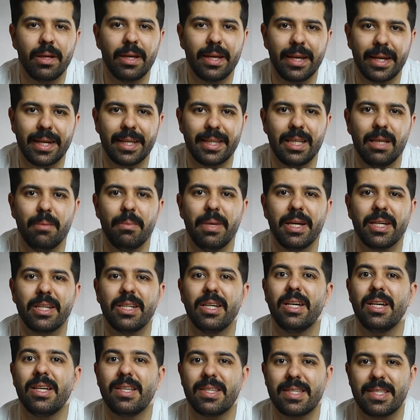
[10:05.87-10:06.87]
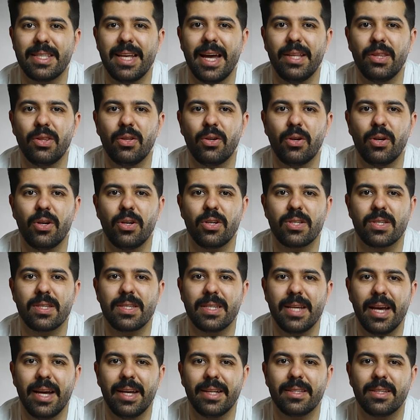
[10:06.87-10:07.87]
academic standards
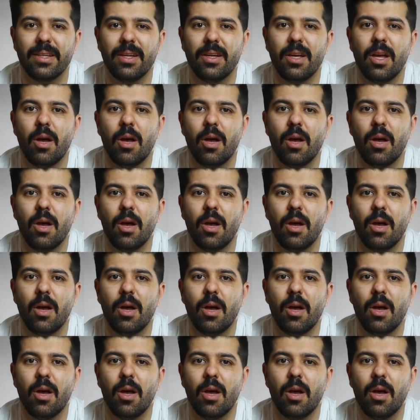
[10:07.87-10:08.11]
set